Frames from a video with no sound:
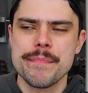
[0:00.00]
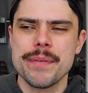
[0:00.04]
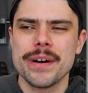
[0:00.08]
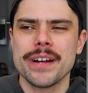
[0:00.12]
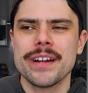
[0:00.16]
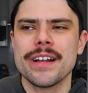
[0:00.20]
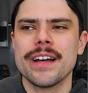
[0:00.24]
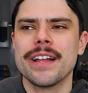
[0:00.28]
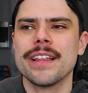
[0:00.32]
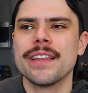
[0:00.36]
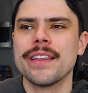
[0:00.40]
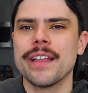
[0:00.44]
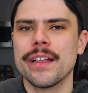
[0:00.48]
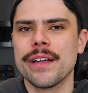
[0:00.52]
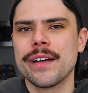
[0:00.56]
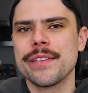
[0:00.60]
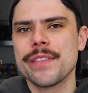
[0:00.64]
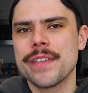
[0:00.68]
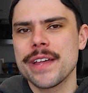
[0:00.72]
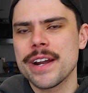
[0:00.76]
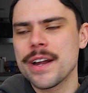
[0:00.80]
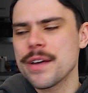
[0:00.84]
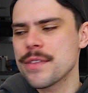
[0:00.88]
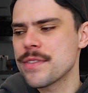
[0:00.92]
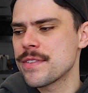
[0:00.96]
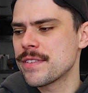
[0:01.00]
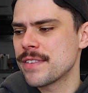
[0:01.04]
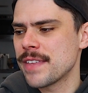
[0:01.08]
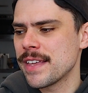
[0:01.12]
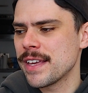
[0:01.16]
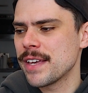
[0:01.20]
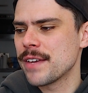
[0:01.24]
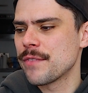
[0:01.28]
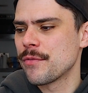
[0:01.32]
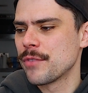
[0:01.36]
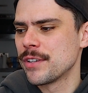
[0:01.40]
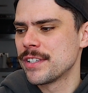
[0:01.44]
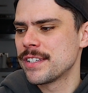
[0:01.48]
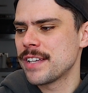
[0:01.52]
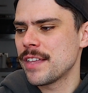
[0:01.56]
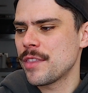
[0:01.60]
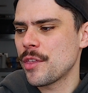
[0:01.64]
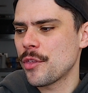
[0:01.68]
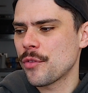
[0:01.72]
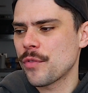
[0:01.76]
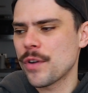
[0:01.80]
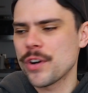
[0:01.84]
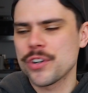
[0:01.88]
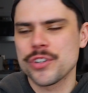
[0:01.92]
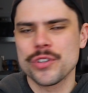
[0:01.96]
But then I think if we set the
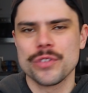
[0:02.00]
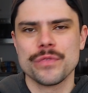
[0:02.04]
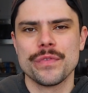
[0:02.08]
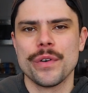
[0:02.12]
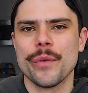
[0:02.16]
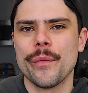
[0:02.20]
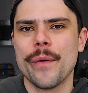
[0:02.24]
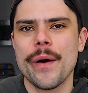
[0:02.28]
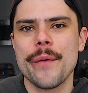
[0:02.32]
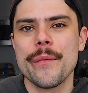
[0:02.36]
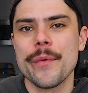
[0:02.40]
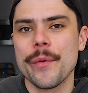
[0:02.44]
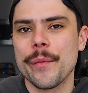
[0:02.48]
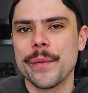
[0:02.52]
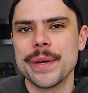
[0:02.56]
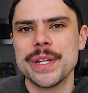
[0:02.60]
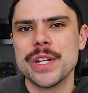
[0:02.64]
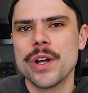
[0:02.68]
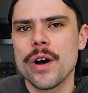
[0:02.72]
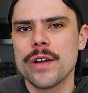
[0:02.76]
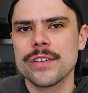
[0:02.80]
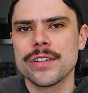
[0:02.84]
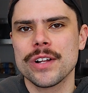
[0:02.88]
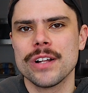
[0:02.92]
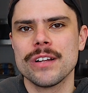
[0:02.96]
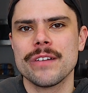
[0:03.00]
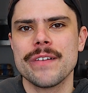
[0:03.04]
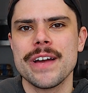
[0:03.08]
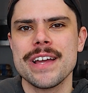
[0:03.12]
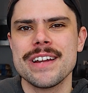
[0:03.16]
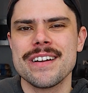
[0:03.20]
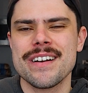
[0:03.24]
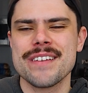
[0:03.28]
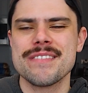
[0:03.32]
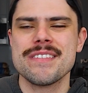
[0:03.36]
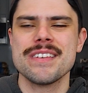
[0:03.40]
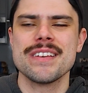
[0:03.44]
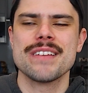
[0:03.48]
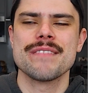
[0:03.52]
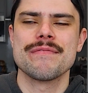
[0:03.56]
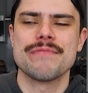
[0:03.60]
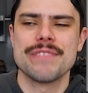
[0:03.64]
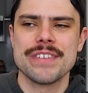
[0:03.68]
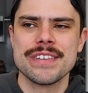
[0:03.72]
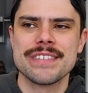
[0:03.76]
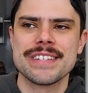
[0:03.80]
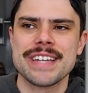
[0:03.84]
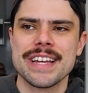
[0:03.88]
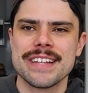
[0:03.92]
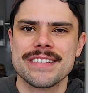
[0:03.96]
threshold for what will we not tolerate, and I think if
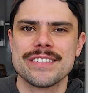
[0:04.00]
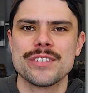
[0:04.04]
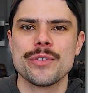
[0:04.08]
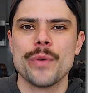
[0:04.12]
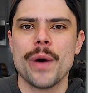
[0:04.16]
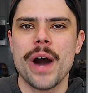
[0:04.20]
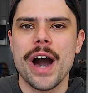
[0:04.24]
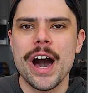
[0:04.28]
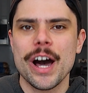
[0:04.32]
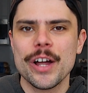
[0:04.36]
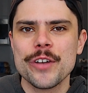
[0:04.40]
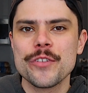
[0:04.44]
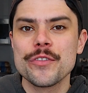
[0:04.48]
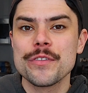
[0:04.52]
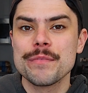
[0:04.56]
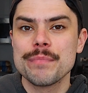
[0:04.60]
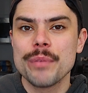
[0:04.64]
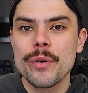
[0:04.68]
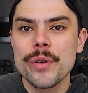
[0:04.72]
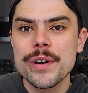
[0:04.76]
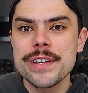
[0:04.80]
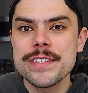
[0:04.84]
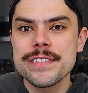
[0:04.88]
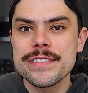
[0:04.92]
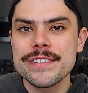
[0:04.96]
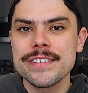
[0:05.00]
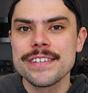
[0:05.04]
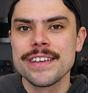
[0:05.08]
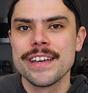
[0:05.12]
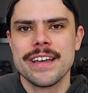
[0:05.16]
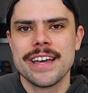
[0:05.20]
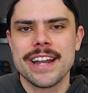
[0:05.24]
this gets to 100 points,